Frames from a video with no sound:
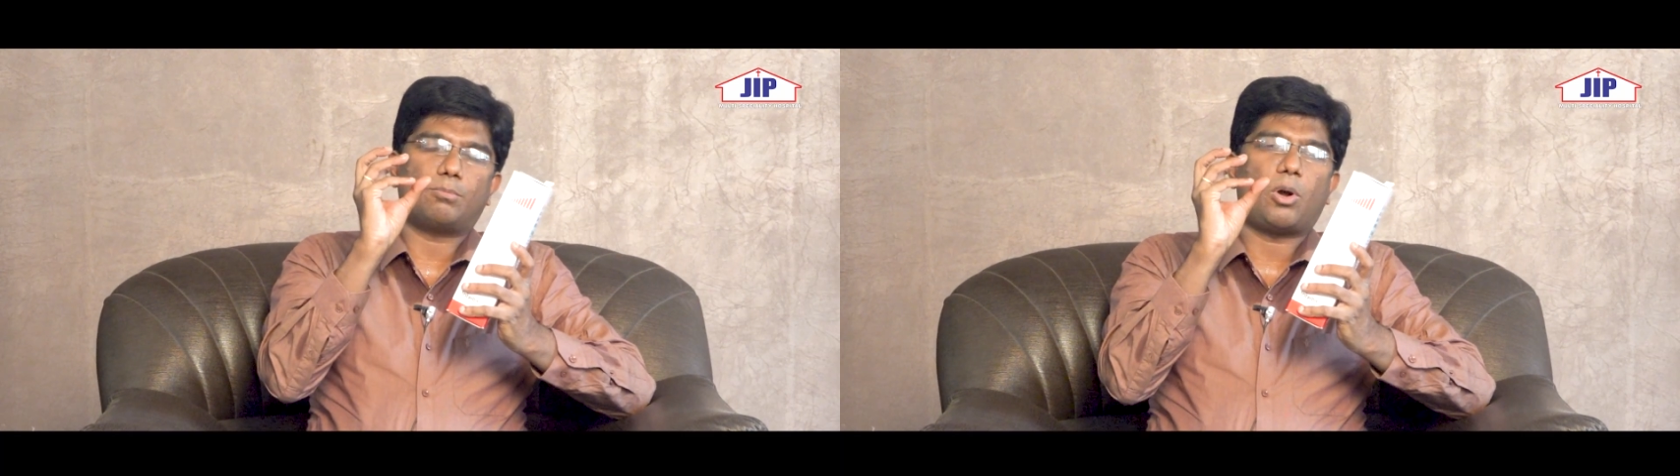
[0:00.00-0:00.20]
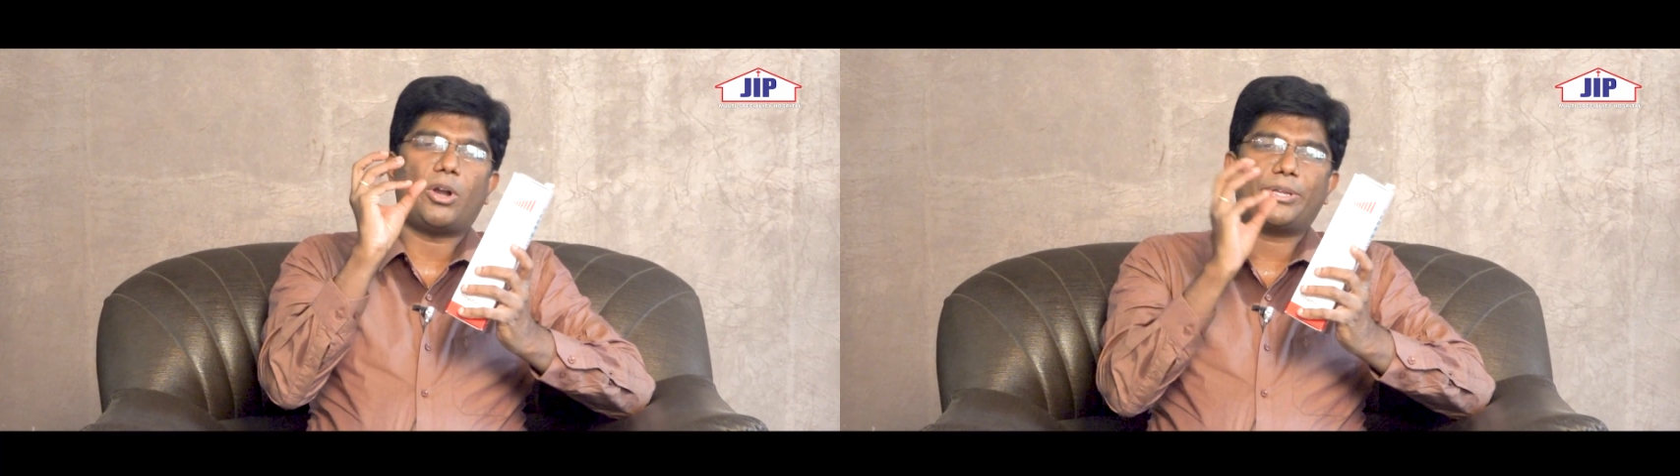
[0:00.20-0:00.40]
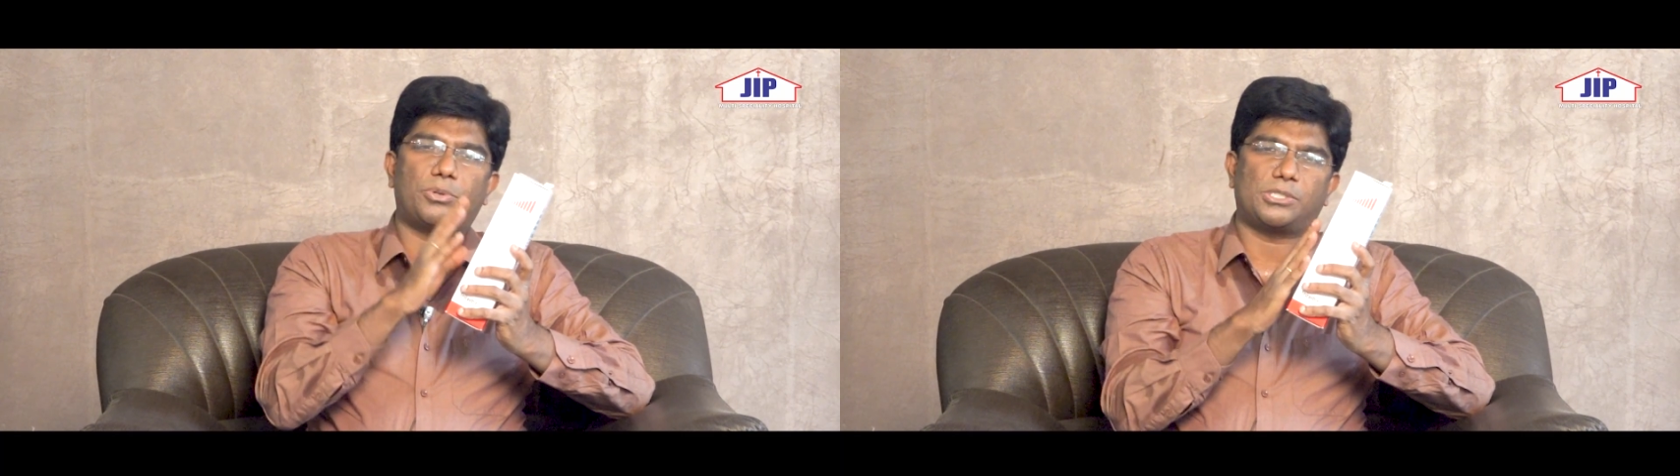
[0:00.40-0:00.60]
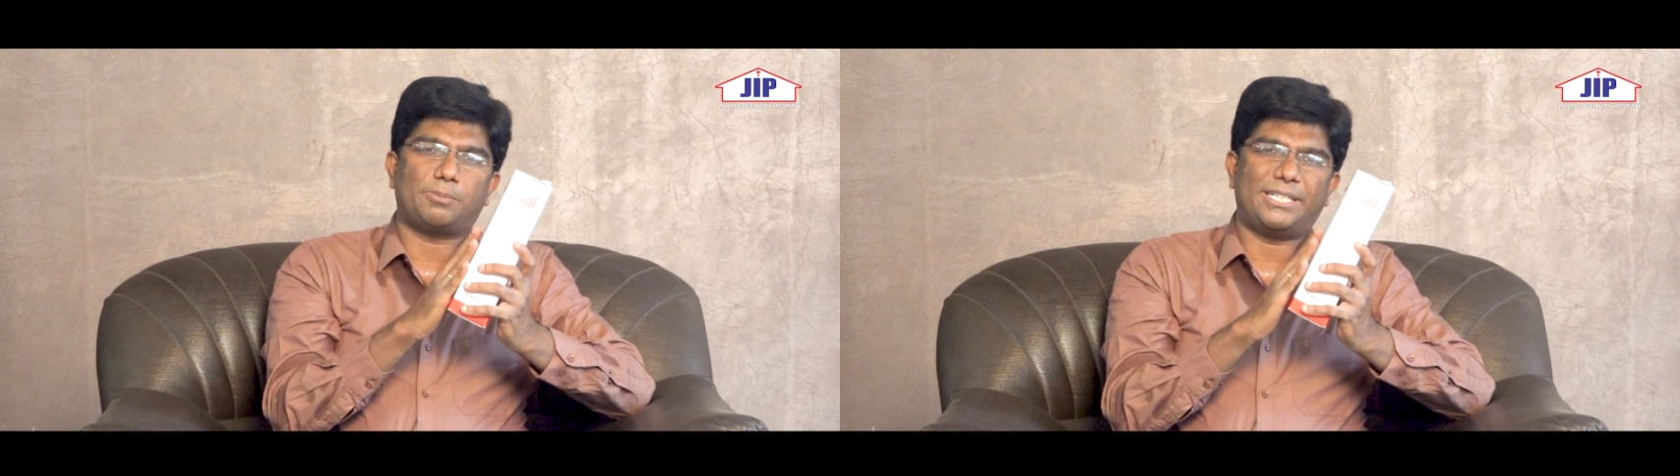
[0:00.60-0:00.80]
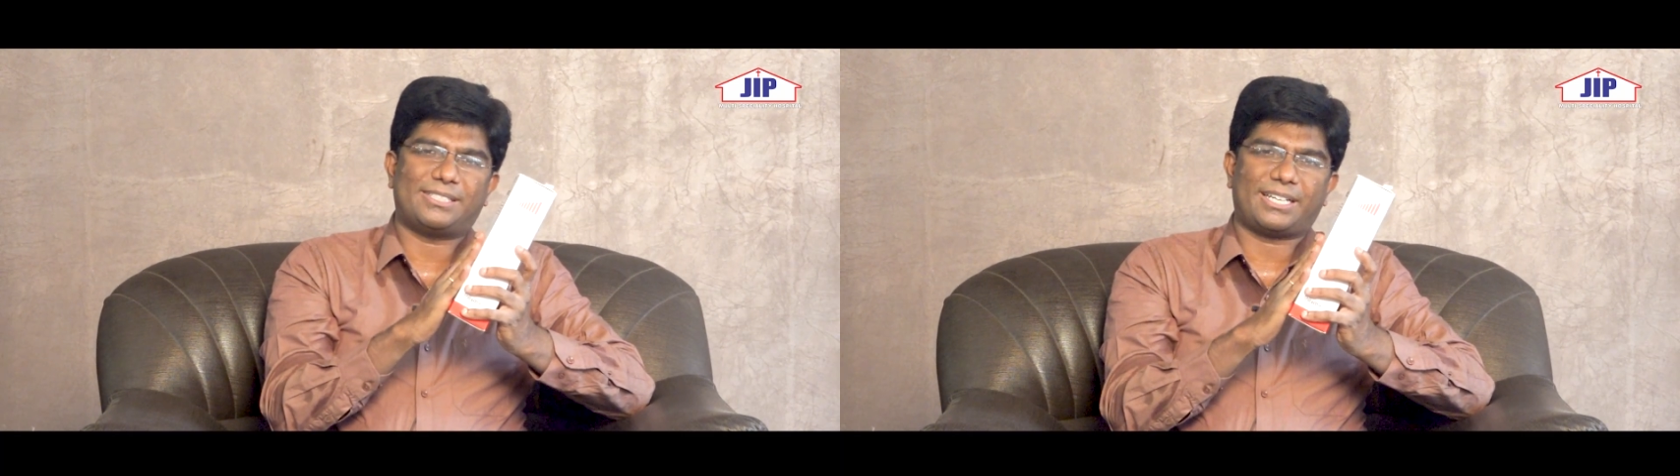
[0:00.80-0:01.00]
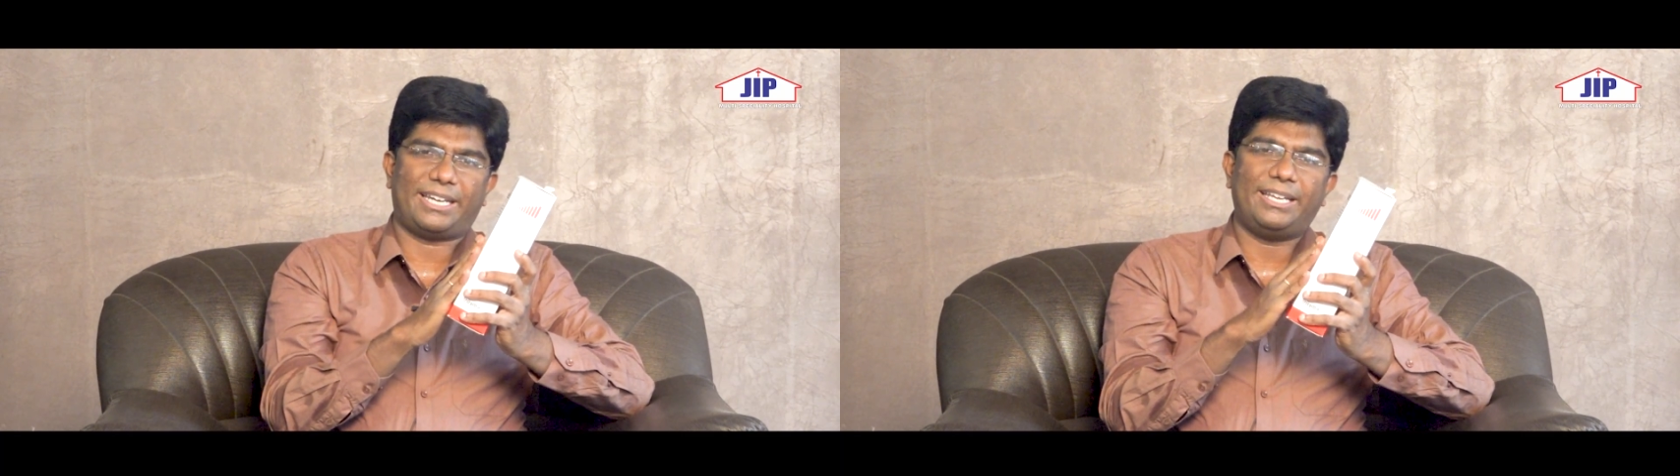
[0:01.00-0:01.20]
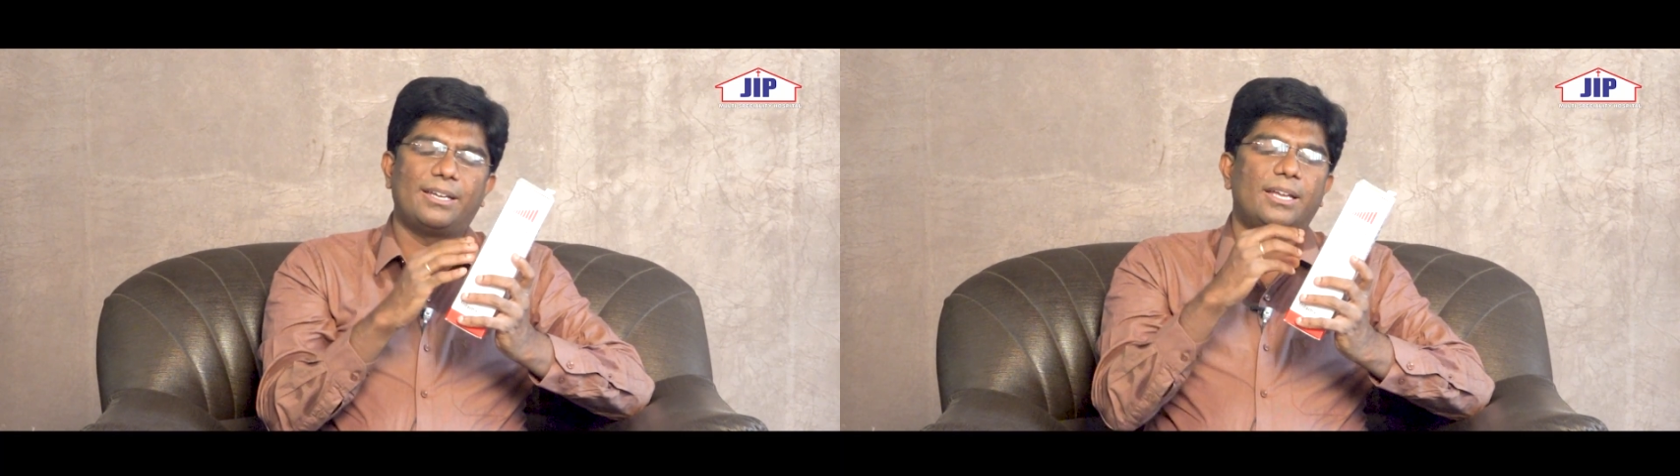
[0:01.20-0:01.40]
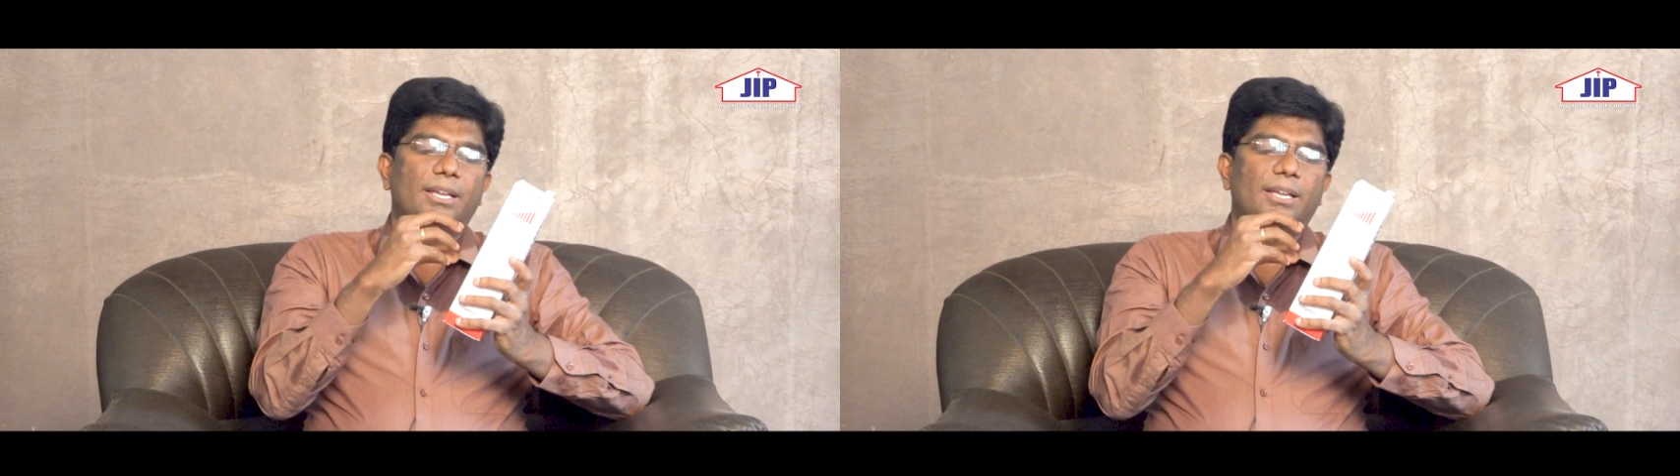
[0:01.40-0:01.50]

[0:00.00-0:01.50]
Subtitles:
molecules basically.